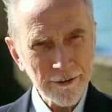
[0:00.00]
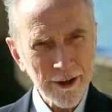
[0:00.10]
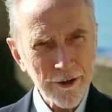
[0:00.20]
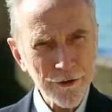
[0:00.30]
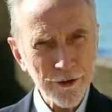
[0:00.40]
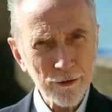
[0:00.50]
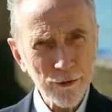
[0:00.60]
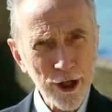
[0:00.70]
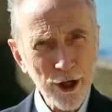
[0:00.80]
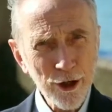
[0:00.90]
arose that
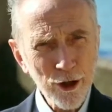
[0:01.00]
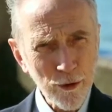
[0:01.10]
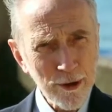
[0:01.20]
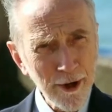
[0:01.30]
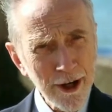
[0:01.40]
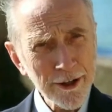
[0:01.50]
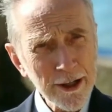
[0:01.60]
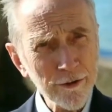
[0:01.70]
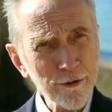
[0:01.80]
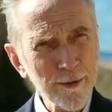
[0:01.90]
we might
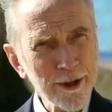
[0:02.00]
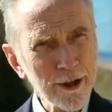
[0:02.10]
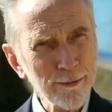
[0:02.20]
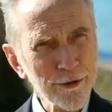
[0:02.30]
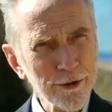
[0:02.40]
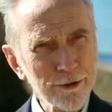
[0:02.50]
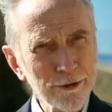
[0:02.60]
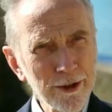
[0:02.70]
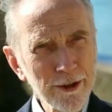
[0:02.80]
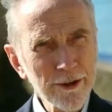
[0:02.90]
even be able
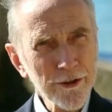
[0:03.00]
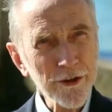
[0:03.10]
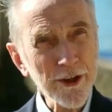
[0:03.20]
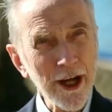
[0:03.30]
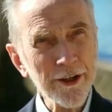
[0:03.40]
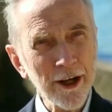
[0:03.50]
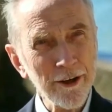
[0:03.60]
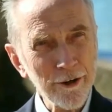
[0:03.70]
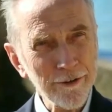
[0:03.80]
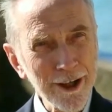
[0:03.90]
to start
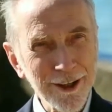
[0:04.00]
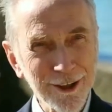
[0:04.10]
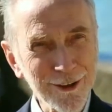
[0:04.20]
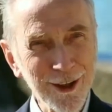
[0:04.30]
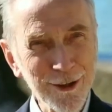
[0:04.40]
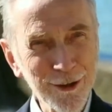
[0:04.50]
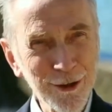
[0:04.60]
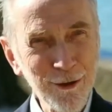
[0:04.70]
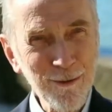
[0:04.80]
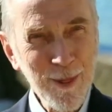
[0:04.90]
our own radio station.
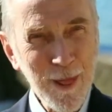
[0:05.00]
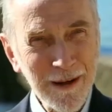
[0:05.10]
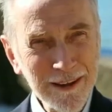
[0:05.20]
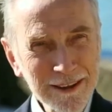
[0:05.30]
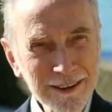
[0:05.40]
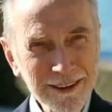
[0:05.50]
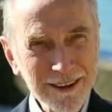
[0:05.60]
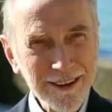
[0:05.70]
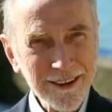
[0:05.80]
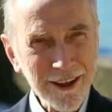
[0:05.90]

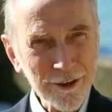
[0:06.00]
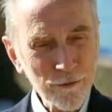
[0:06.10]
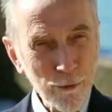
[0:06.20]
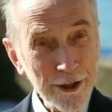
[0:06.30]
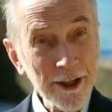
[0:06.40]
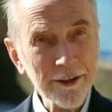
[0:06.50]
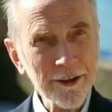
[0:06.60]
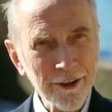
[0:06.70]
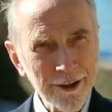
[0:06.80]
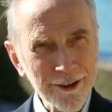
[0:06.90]
And we did
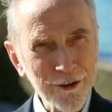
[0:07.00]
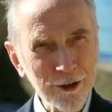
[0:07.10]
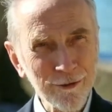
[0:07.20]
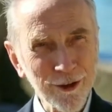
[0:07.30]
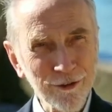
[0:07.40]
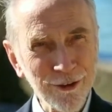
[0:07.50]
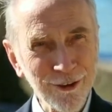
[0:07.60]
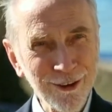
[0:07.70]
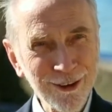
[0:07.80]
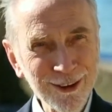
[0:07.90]
in
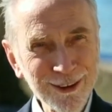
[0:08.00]
1974.